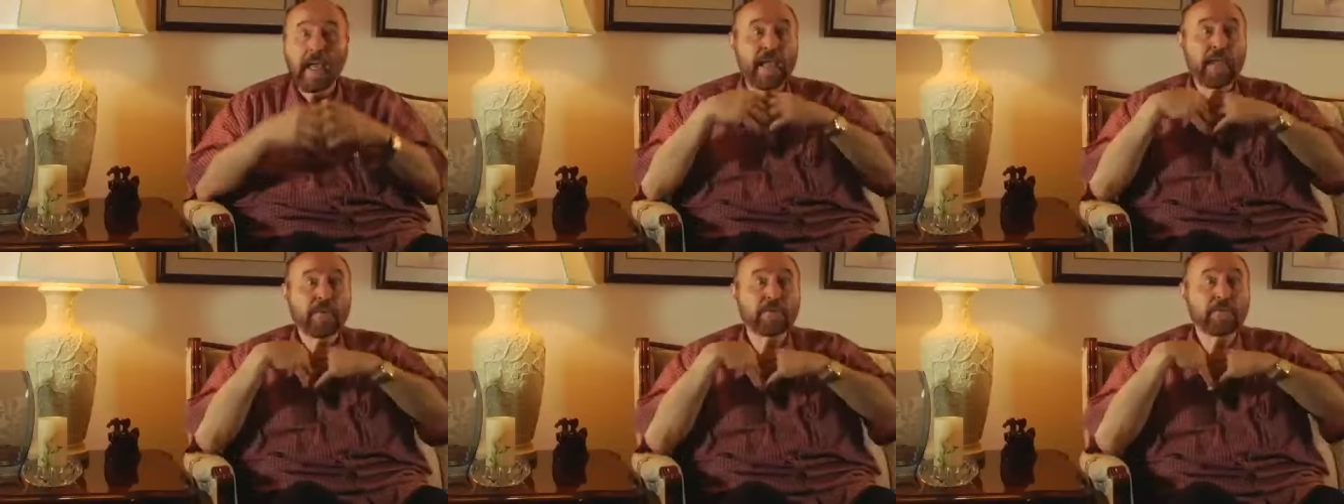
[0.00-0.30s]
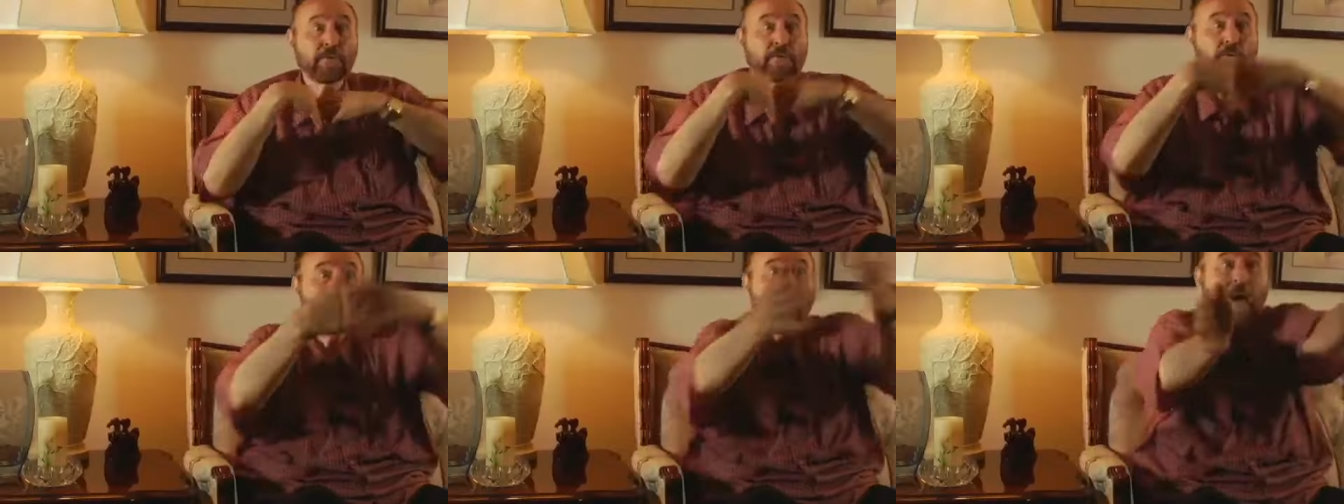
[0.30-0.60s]
He
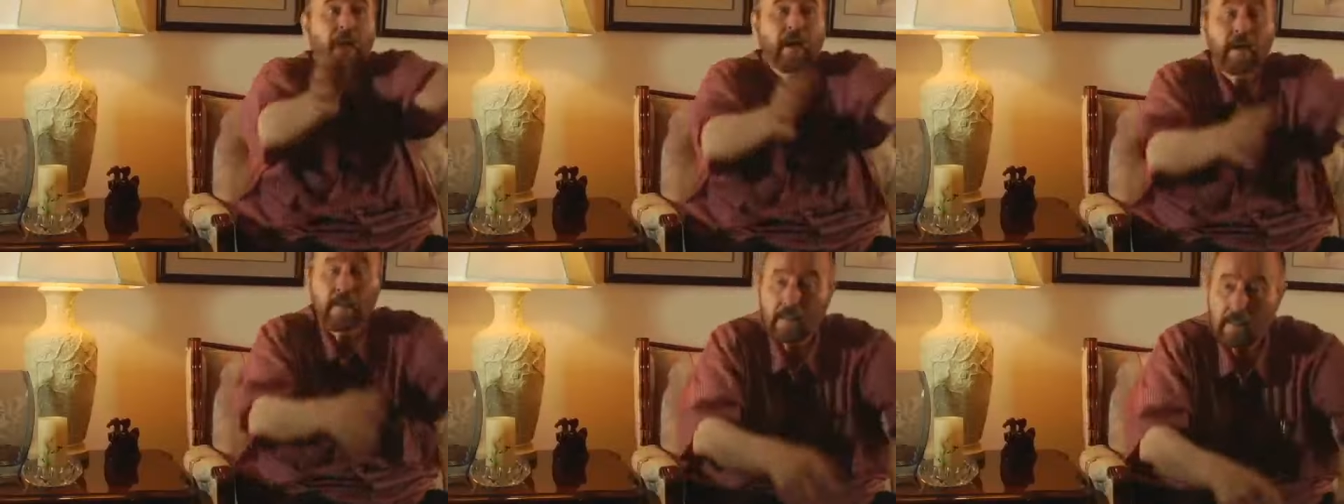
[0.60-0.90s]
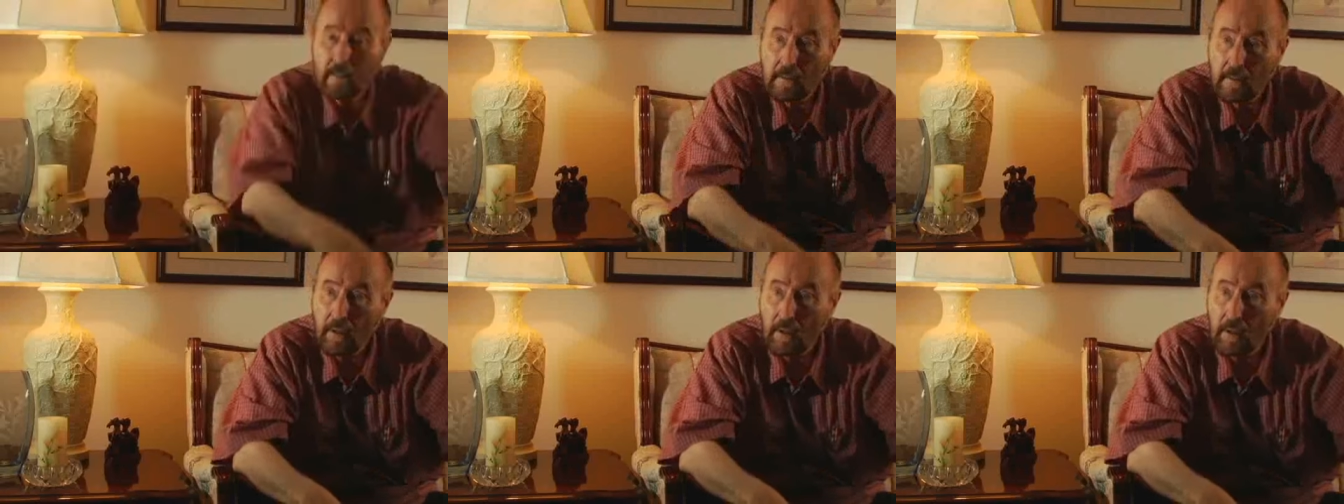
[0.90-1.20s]
threw
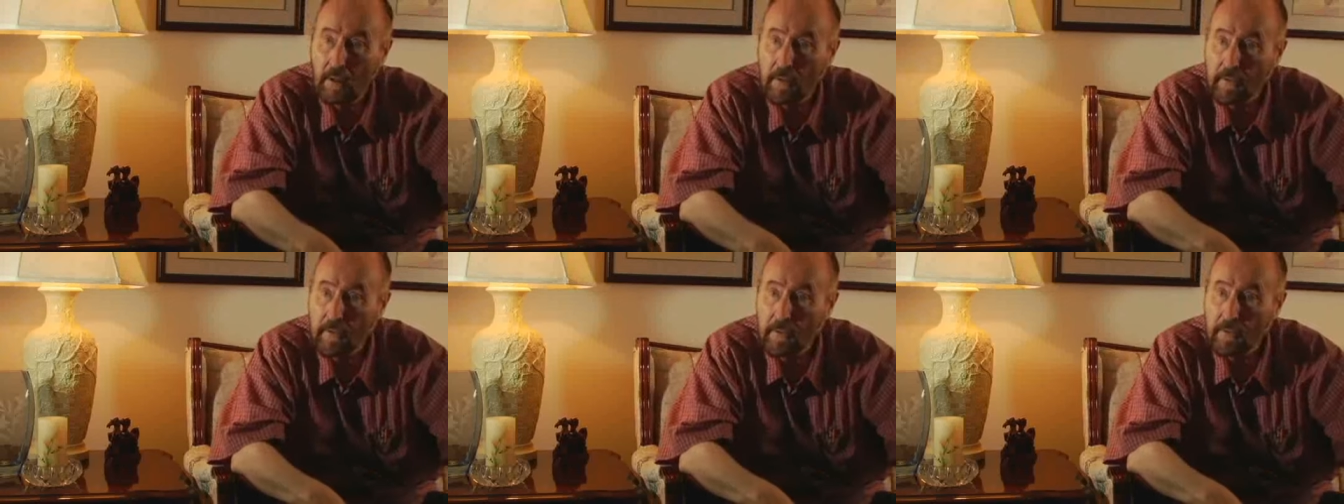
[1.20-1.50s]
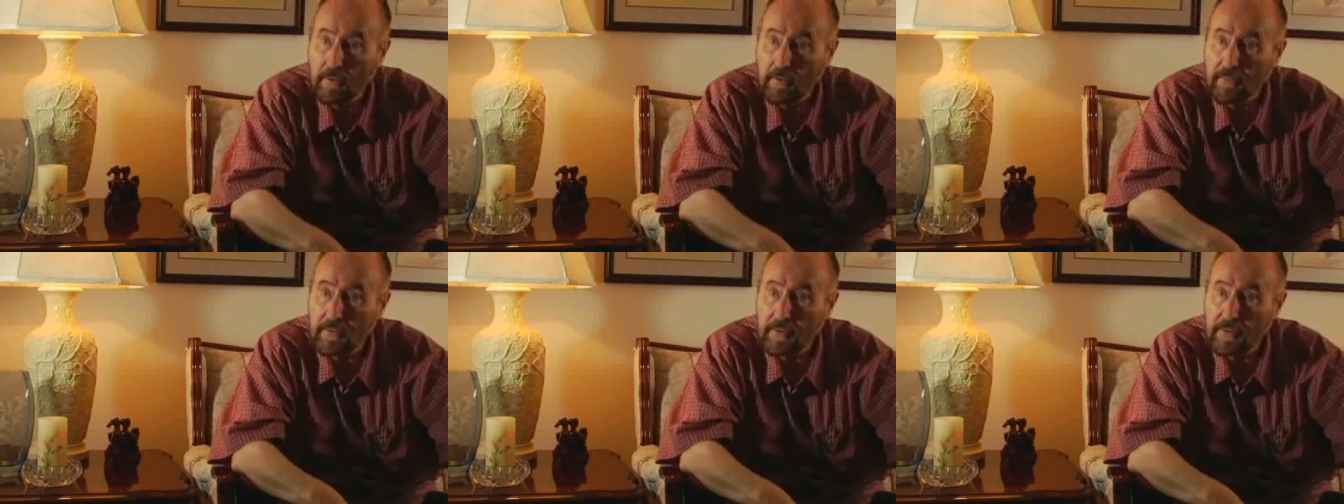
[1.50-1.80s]
out all the
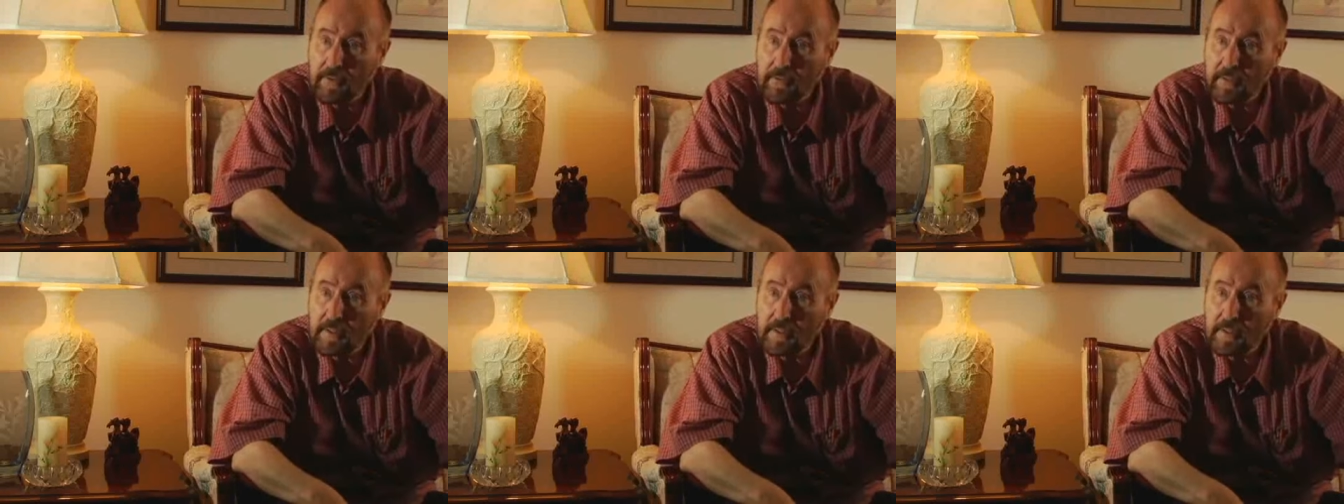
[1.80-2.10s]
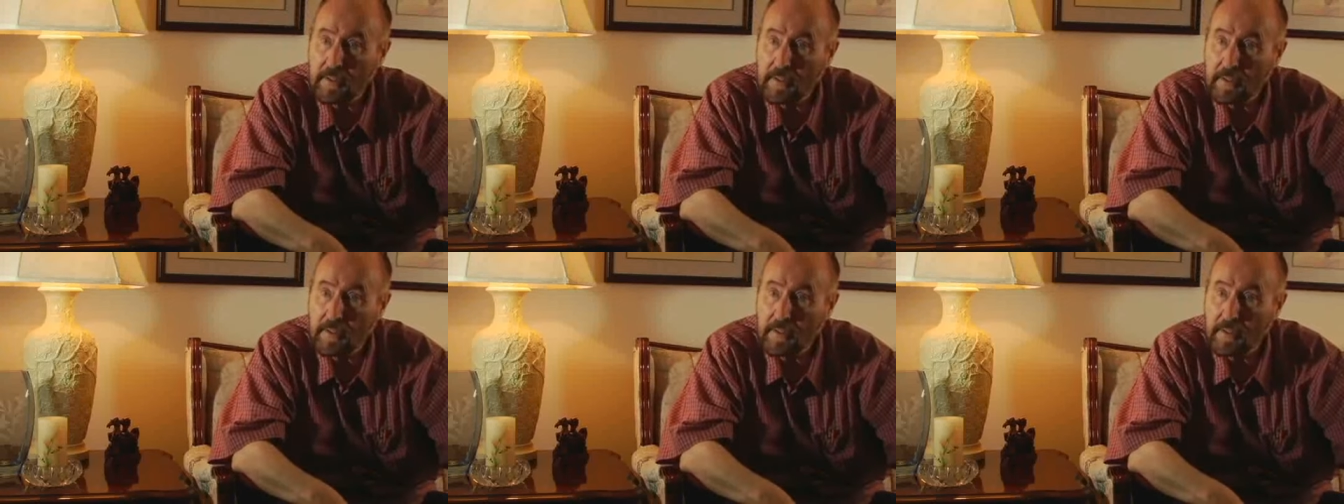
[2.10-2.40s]

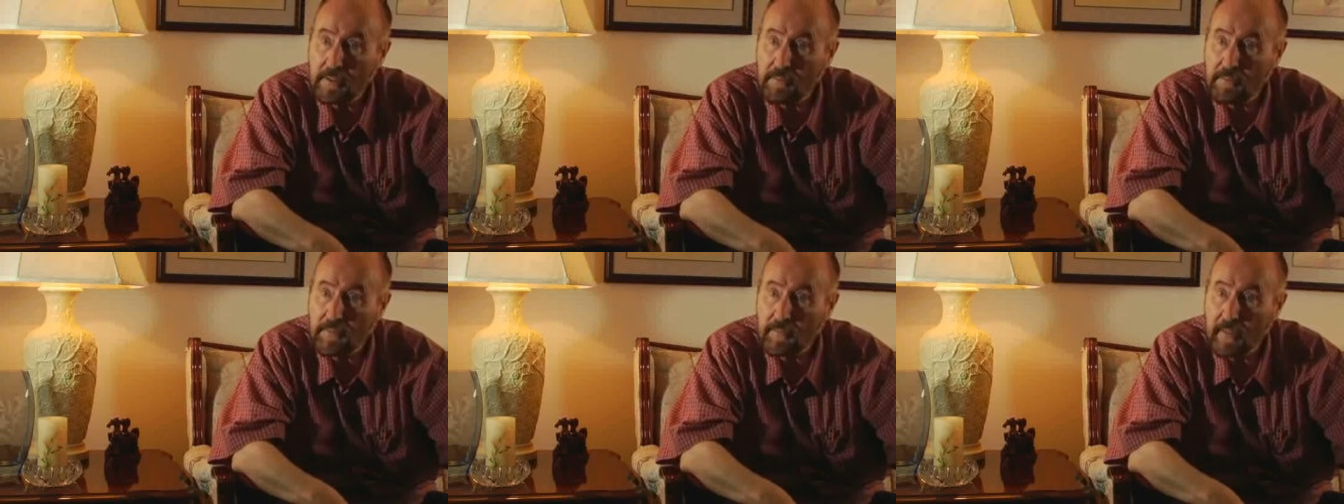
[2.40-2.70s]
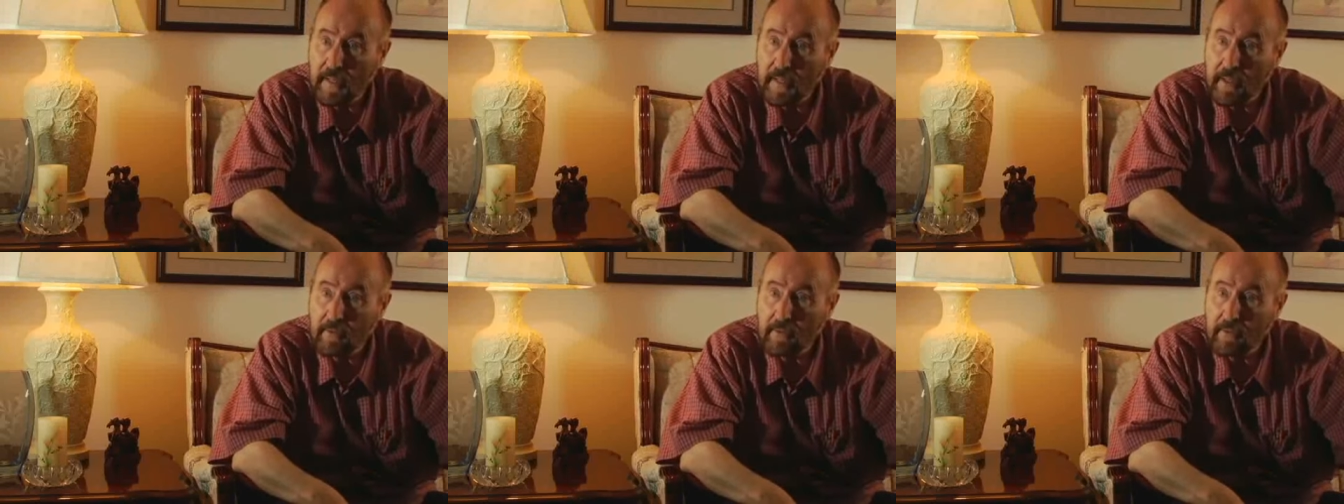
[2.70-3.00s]
over-unity systems
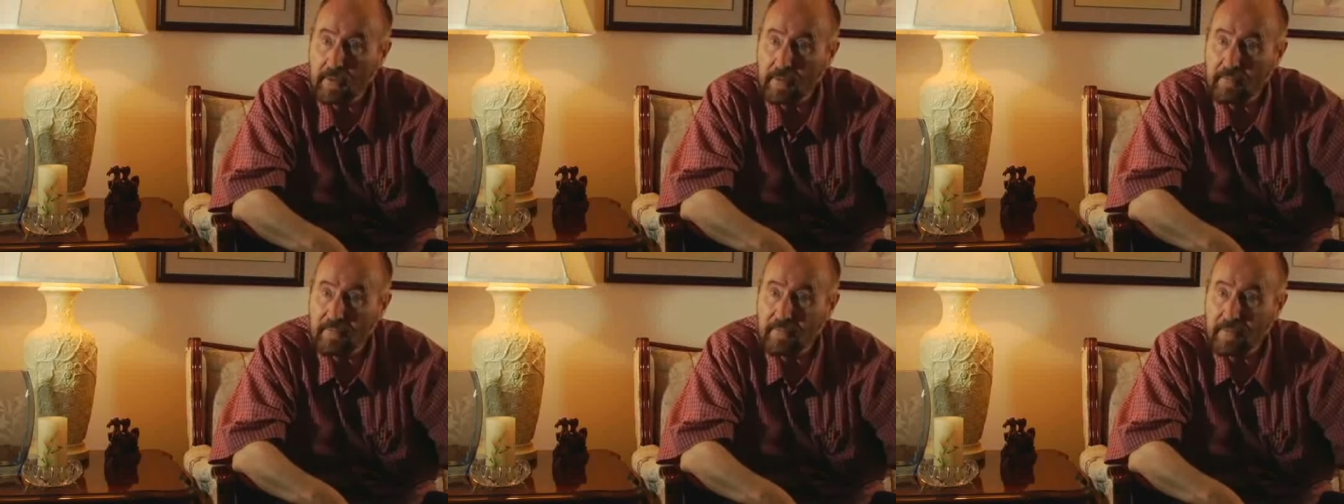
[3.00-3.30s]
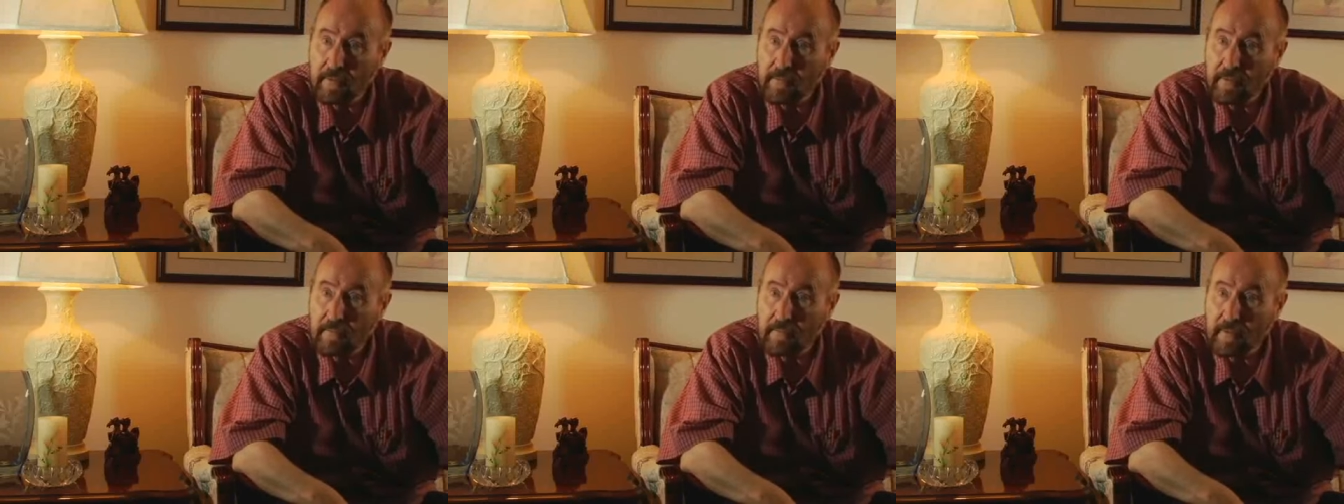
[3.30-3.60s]
powered
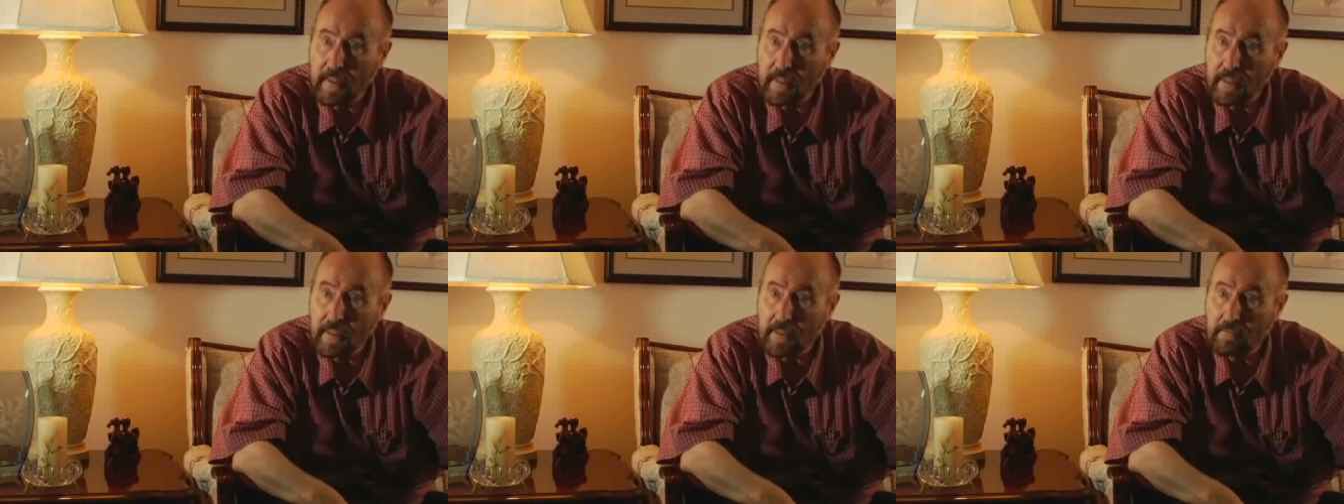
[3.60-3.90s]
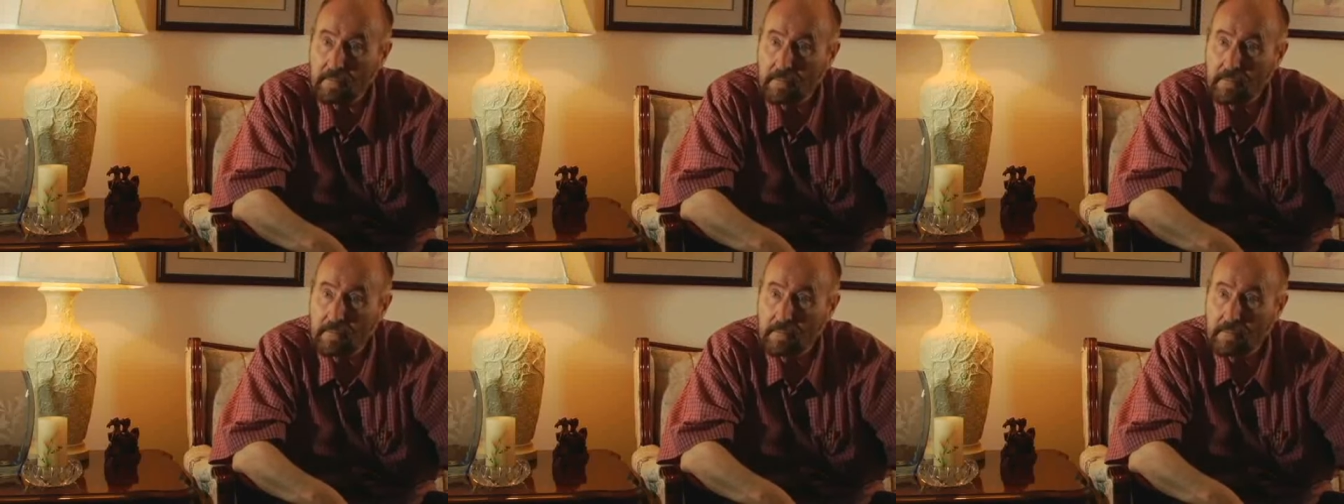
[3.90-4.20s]
from the vacuum.